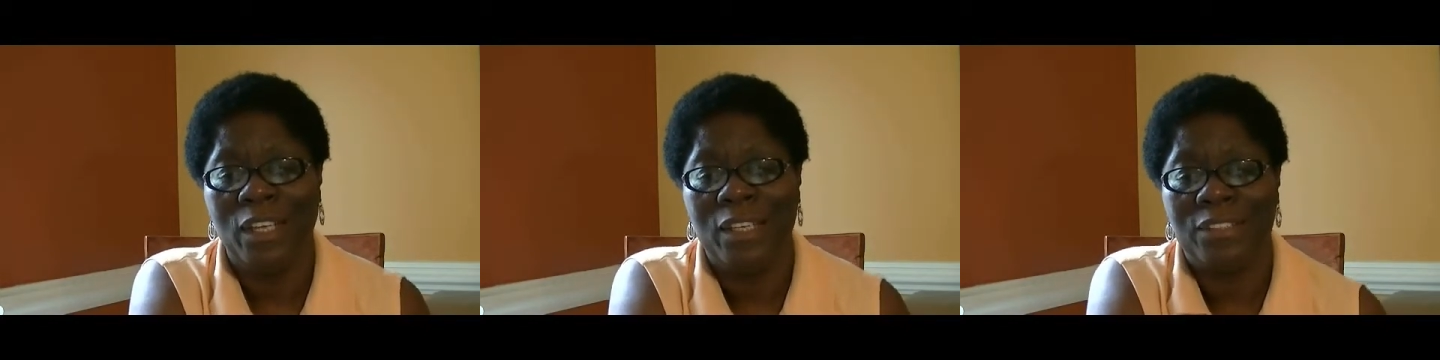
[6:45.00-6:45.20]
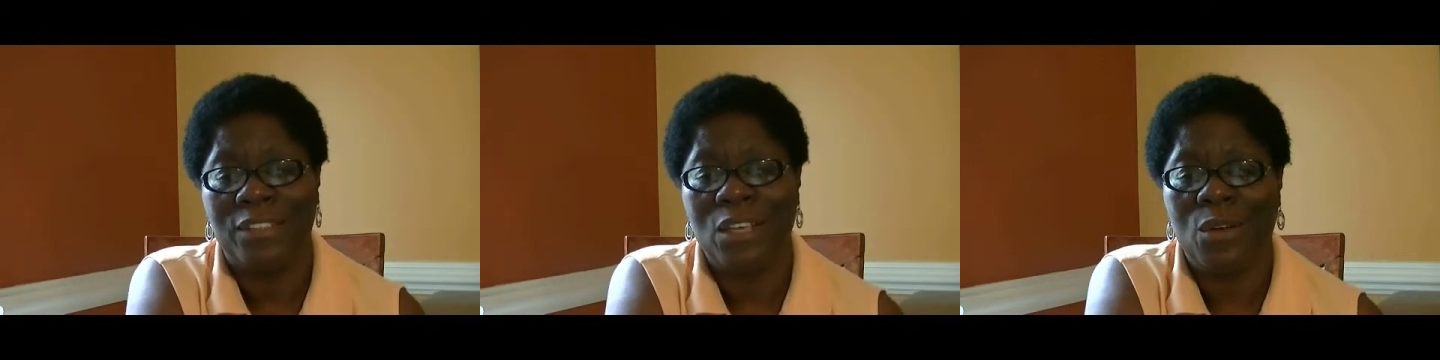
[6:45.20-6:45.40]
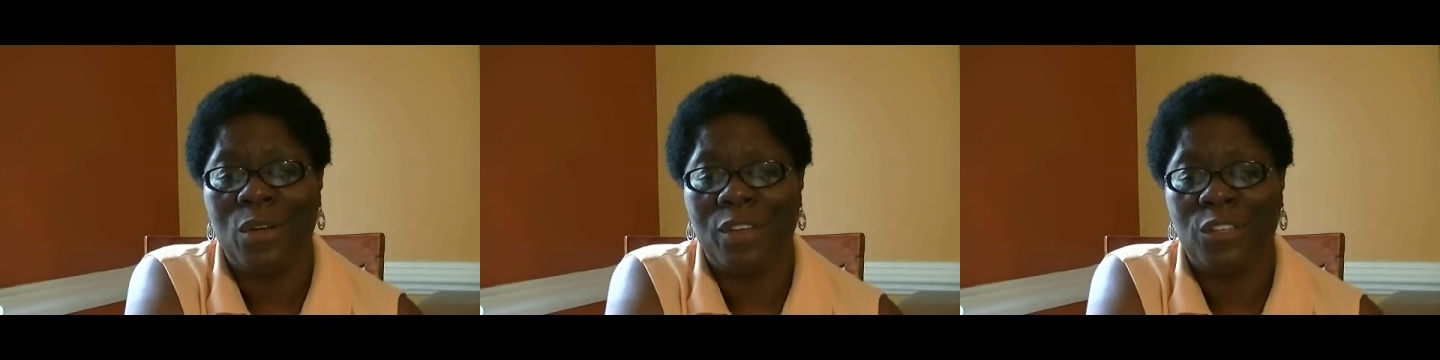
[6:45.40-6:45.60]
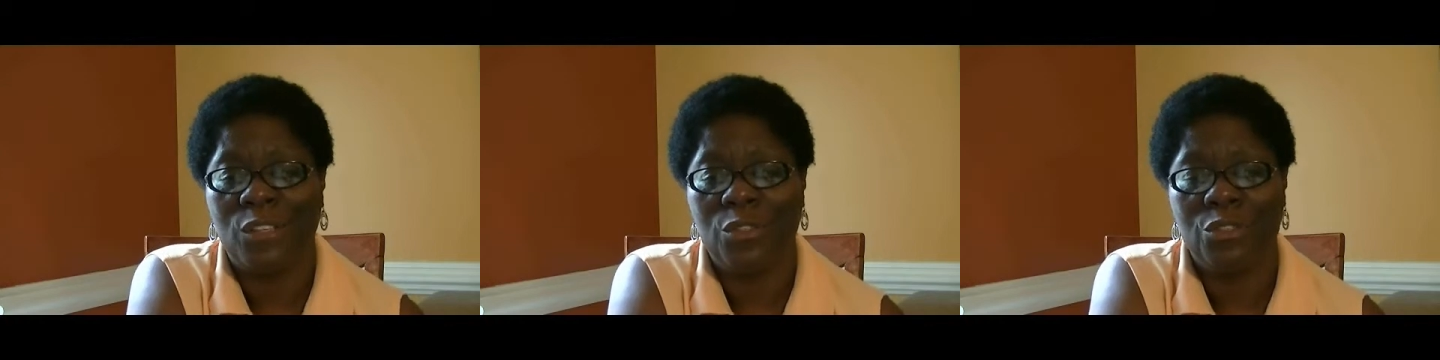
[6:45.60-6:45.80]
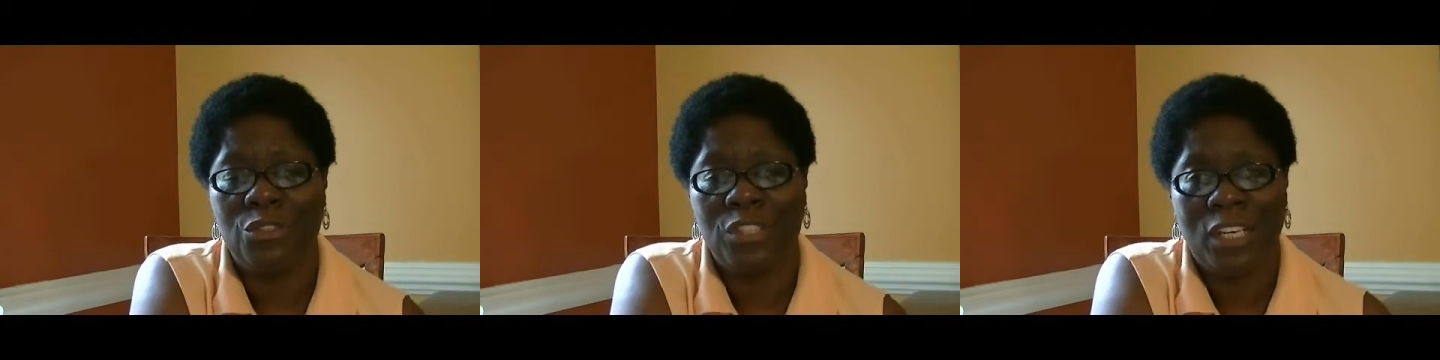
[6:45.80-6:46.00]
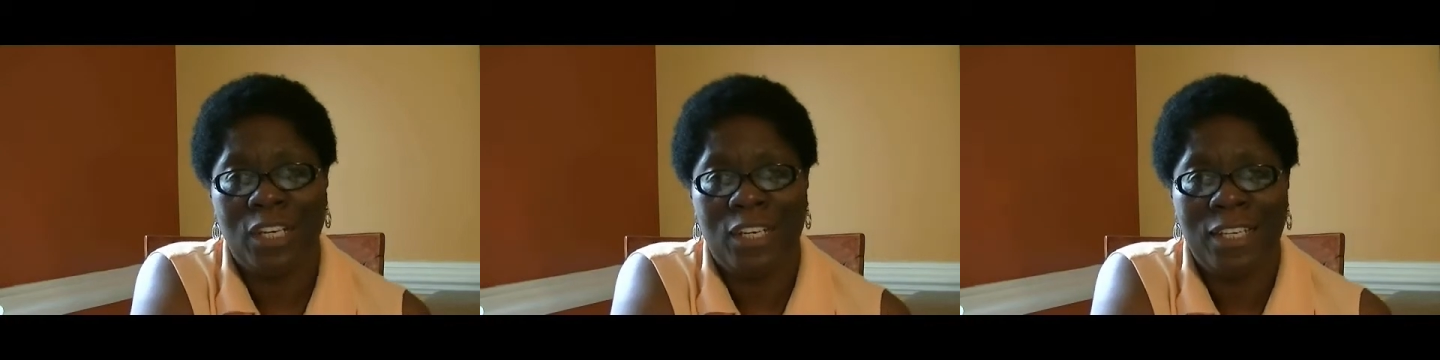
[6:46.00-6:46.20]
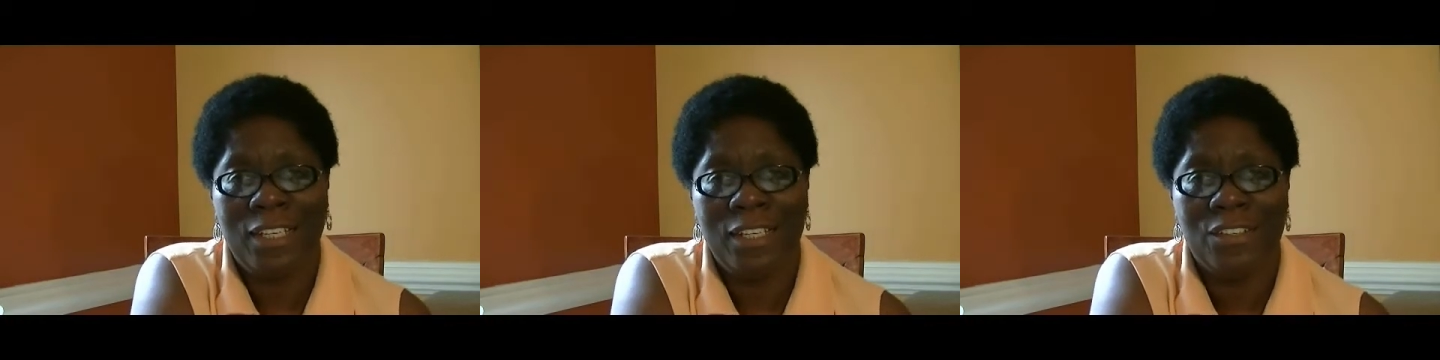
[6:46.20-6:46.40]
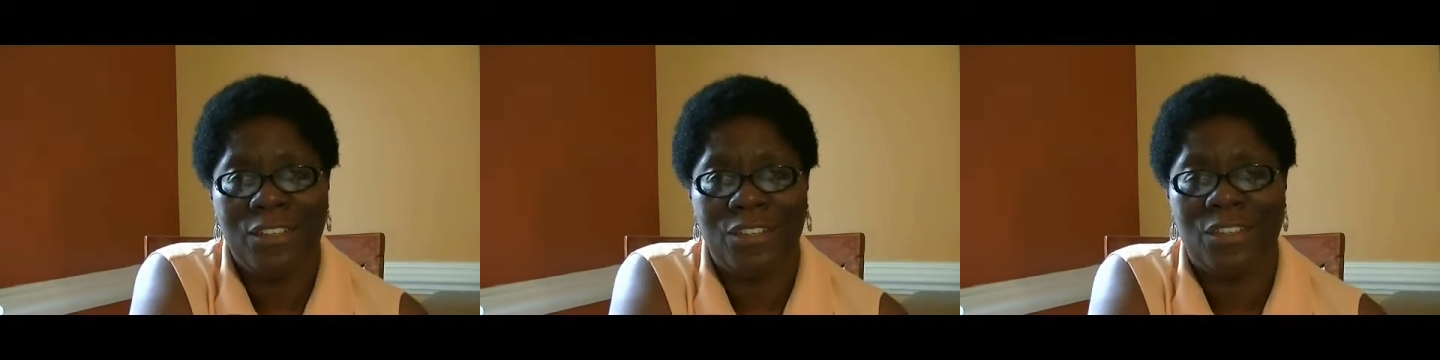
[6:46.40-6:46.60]
So if you're interested in
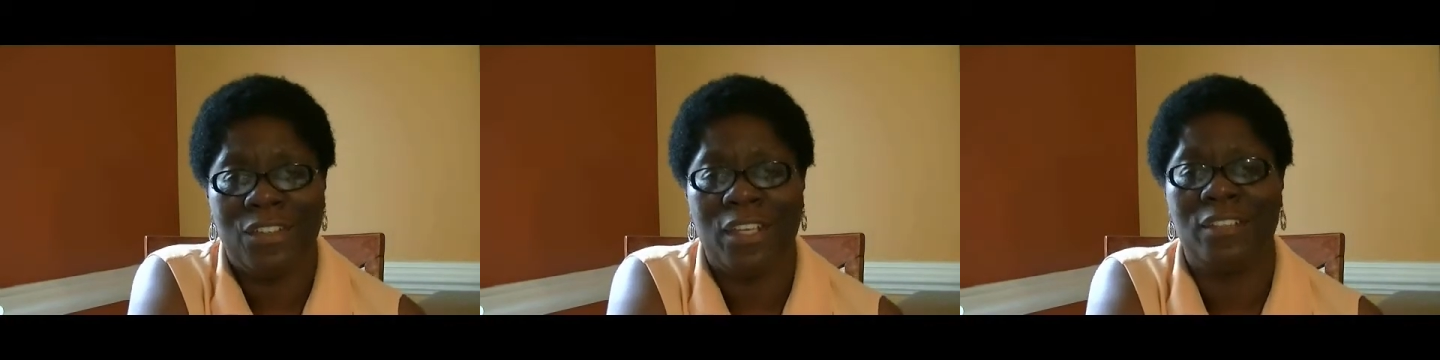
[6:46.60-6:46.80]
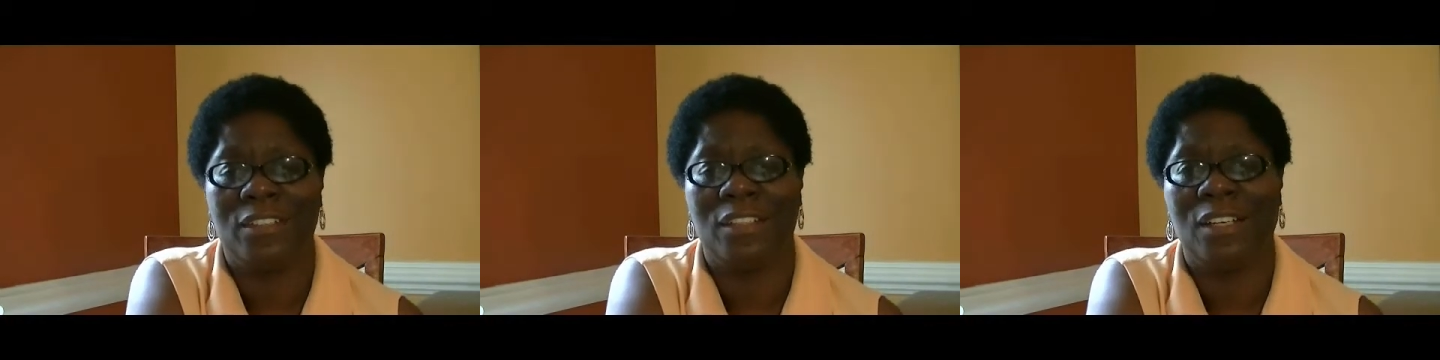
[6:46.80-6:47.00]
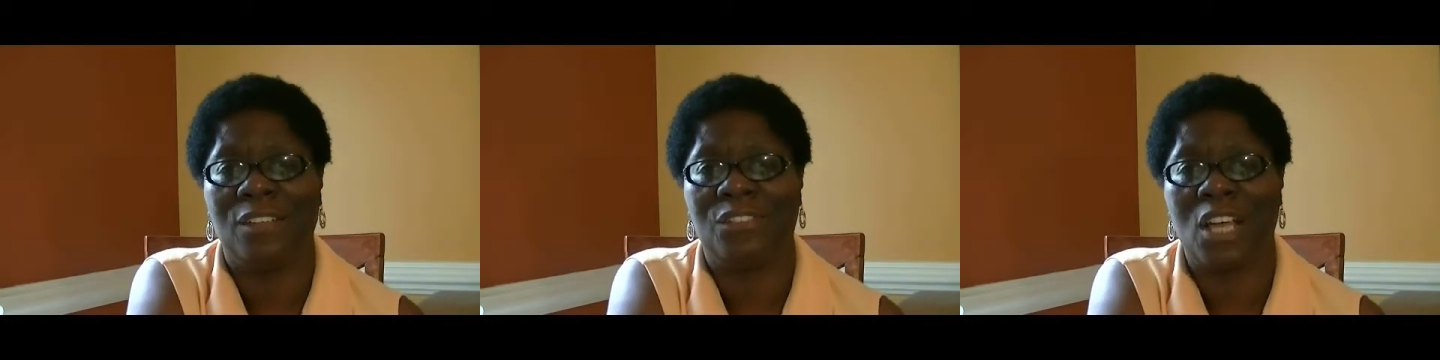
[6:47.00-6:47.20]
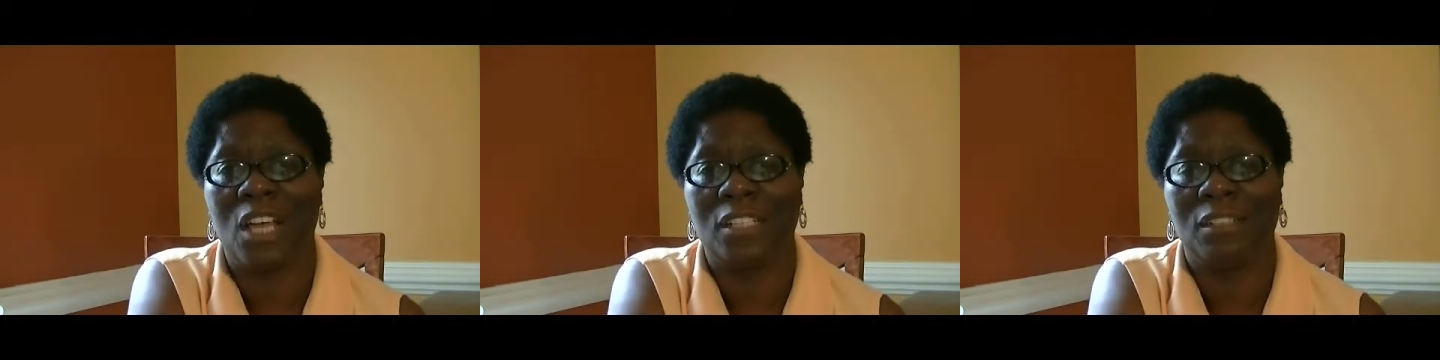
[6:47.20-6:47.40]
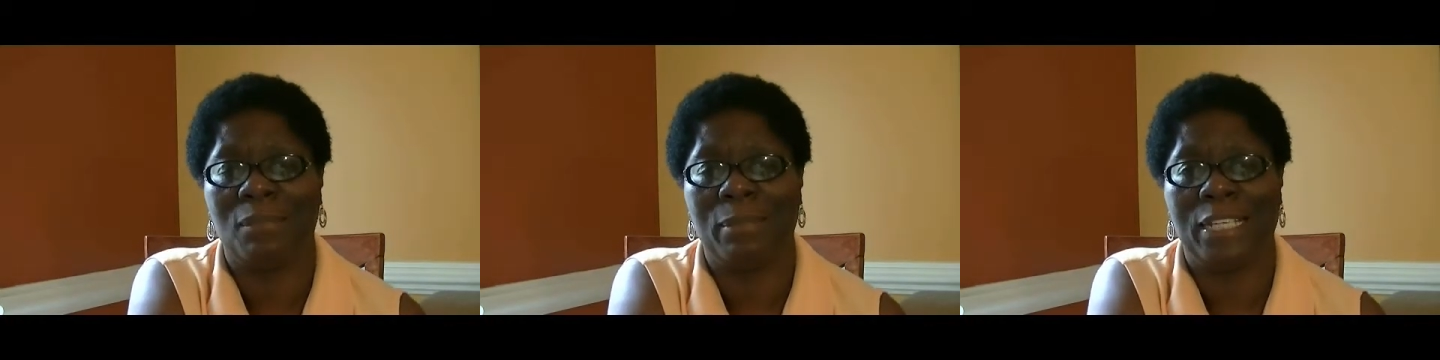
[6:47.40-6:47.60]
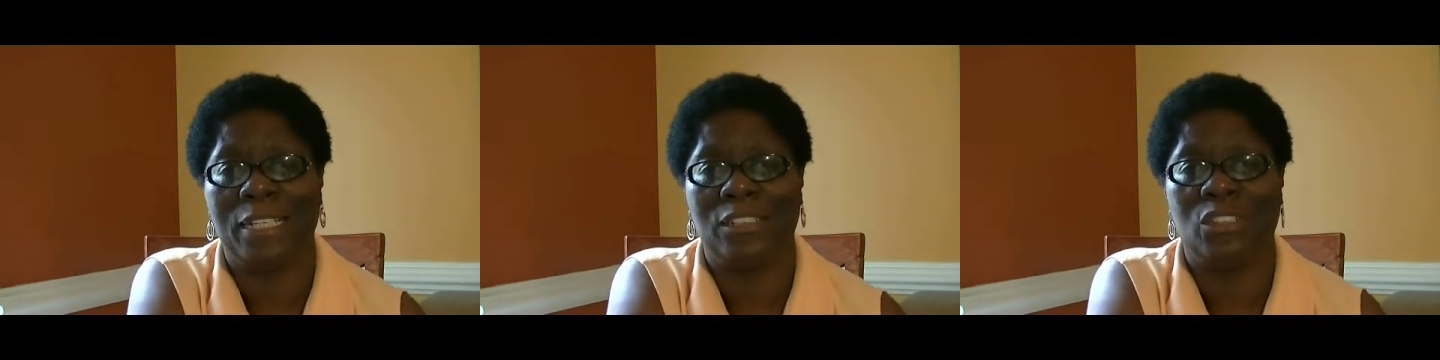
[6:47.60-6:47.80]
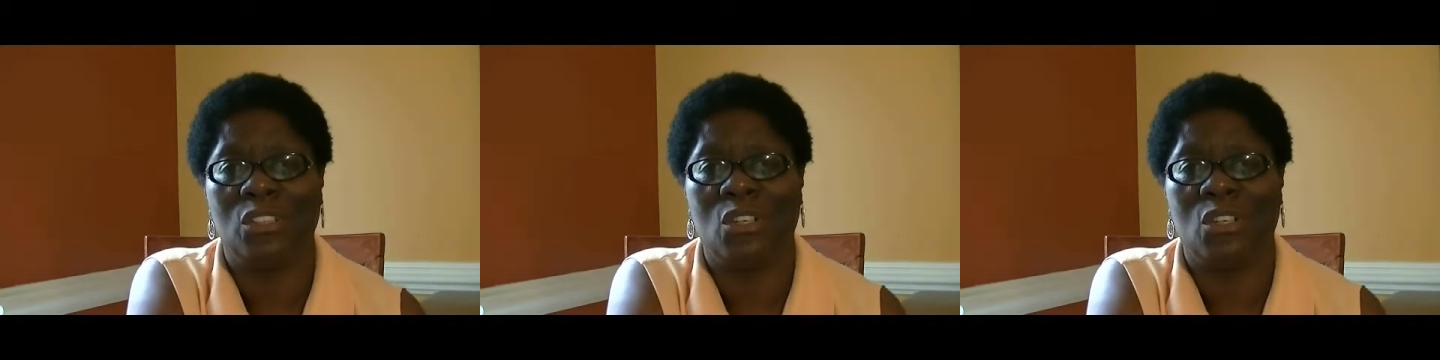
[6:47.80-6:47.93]
any of the things that I've talked about,